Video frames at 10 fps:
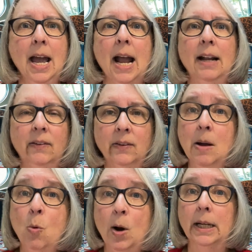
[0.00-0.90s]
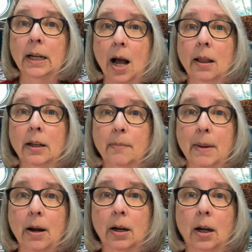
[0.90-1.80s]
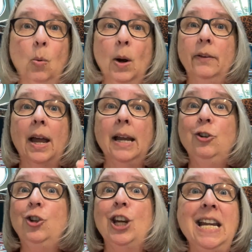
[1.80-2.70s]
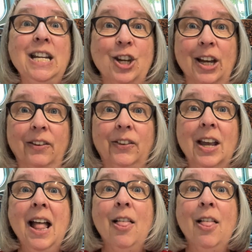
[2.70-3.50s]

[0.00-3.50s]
and someone at Holland America was a genius.